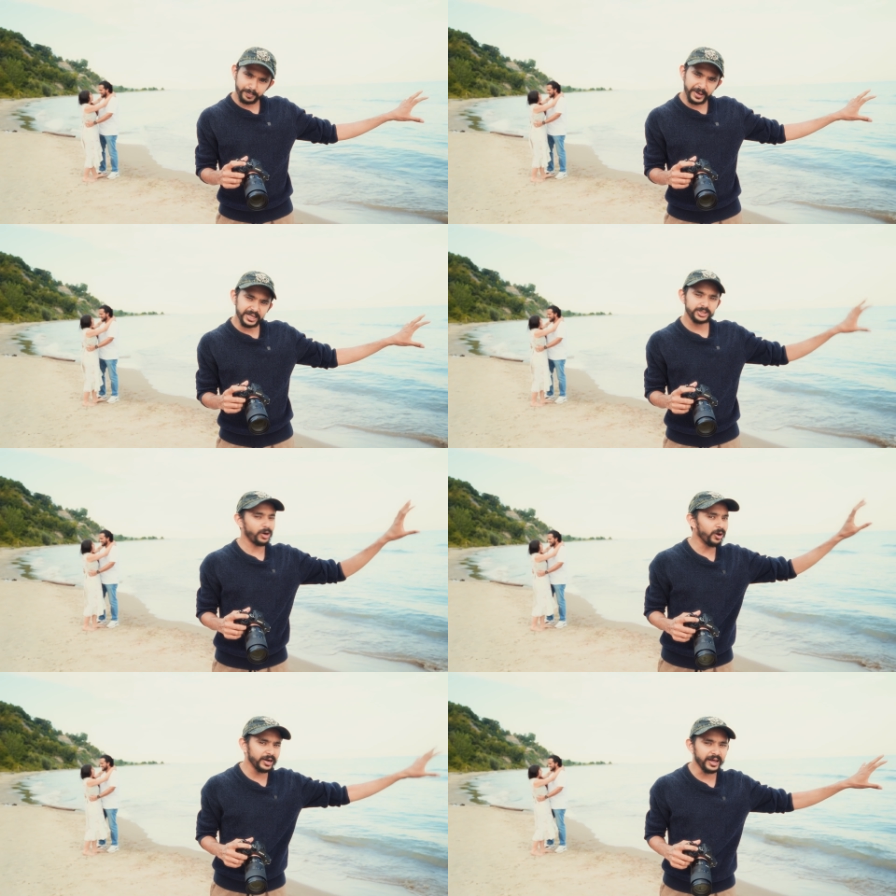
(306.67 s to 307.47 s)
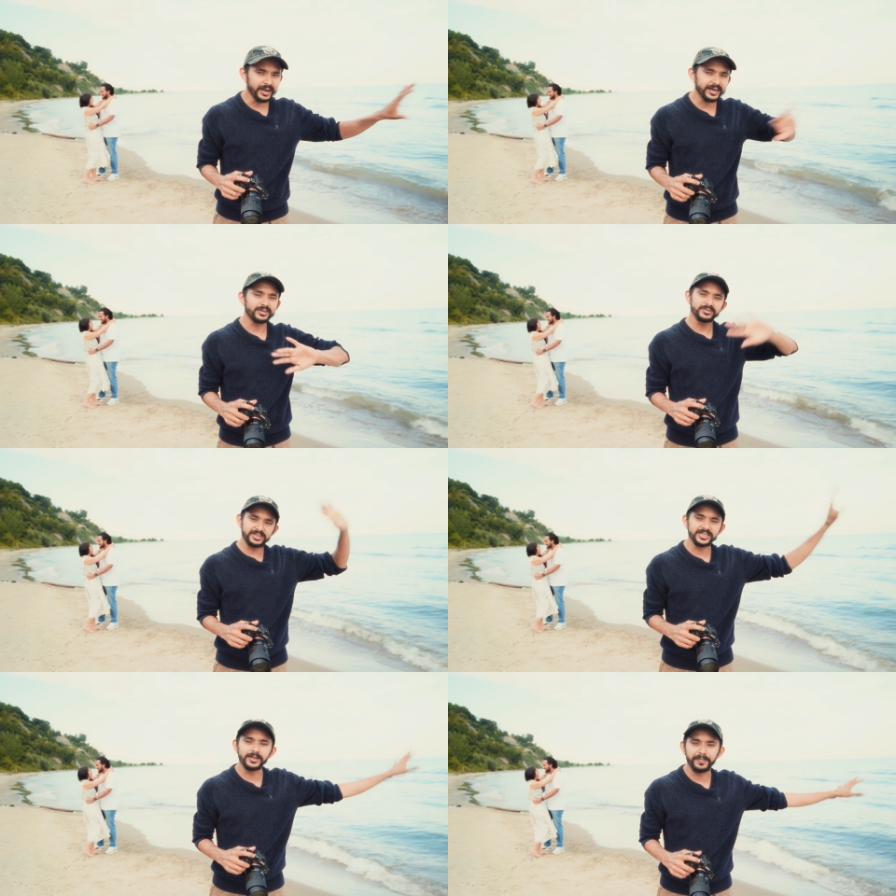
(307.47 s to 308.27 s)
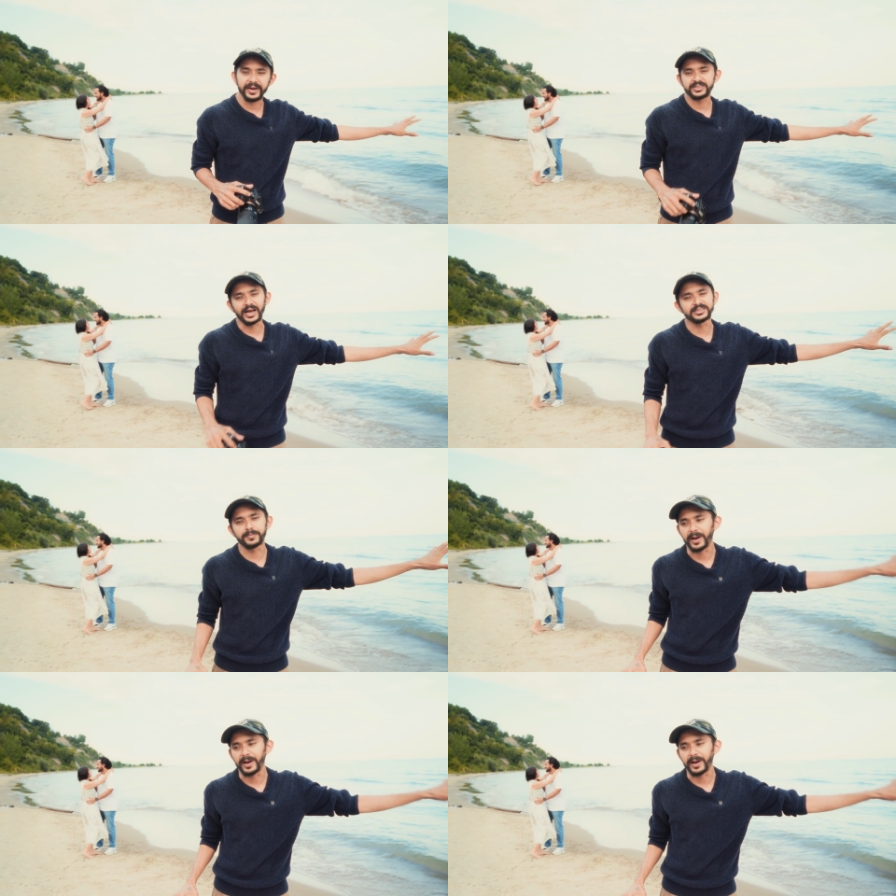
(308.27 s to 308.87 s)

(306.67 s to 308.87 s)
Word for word: beach only, like just the beach as the